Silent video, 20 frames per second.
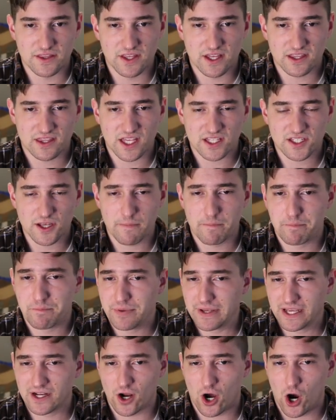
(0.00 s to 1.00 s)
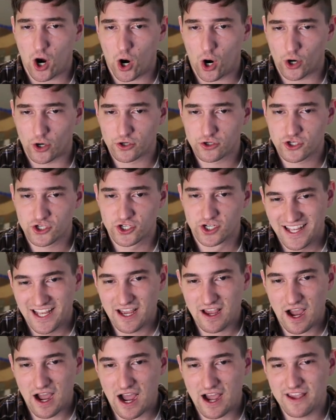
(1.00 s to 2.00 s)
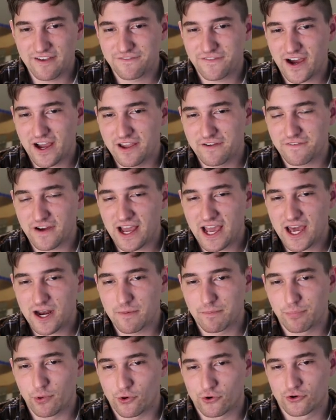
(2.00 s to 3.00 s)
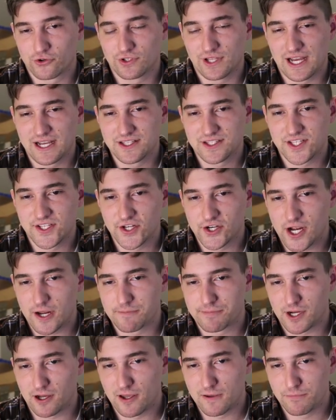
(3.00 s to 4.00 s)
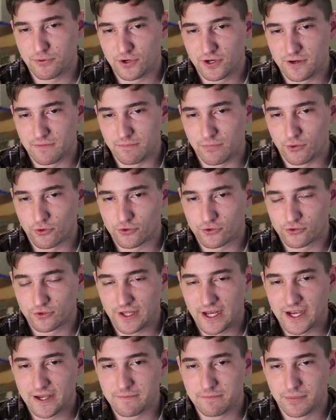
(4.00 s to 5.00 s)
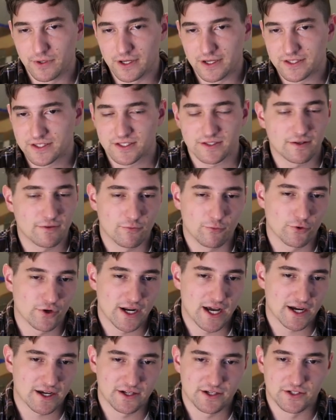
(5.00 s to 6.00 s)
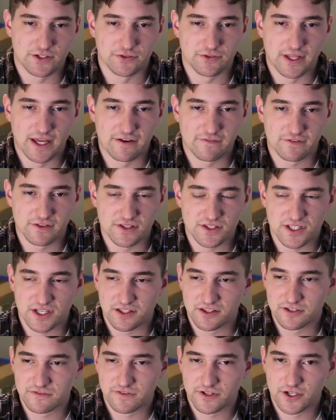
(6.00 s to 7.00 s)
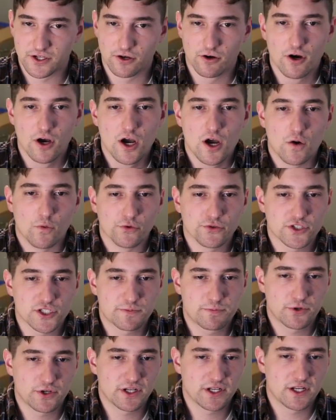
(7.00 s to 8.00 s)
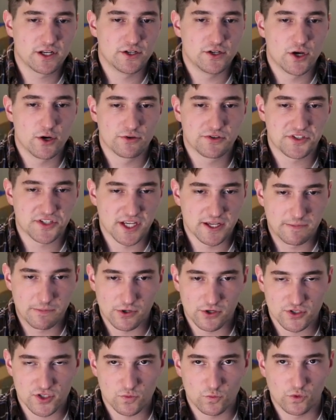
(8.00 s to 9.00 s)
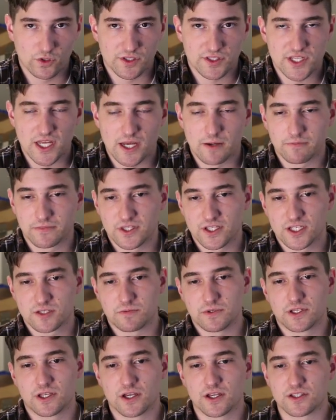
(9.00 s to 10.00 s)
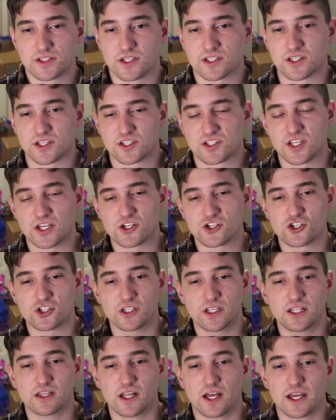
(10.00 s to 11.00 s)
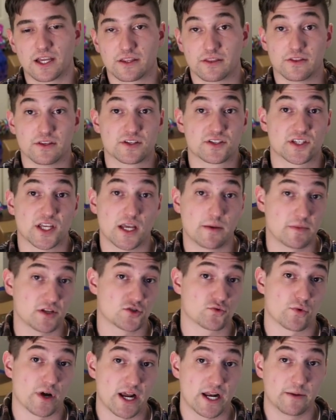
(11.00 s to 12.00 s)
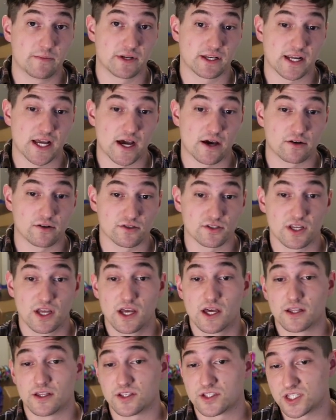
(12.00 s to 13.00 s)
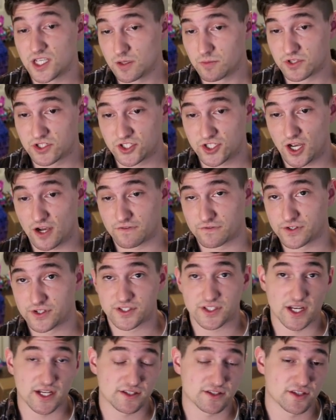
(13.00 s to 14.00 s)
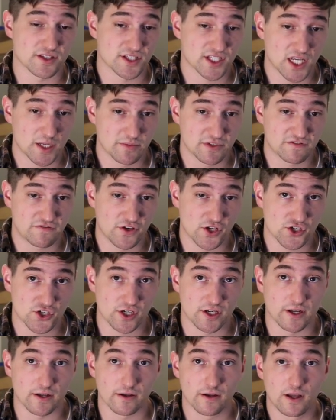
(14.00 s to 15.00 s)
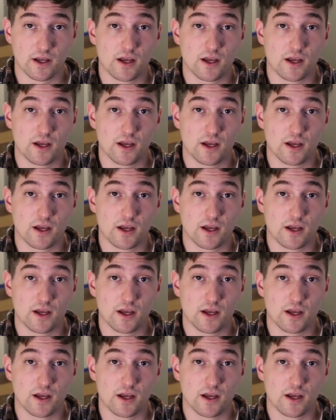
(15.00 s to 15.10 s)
That's a bit harsh. If I had a borderline tier, I'd probably put it in borderline, but we're not gonna do that for the sake of this video. We'll just put it in no sane person will attempt this because it's essentially like the same as random encounters, the same as soft resets, the same as fishing,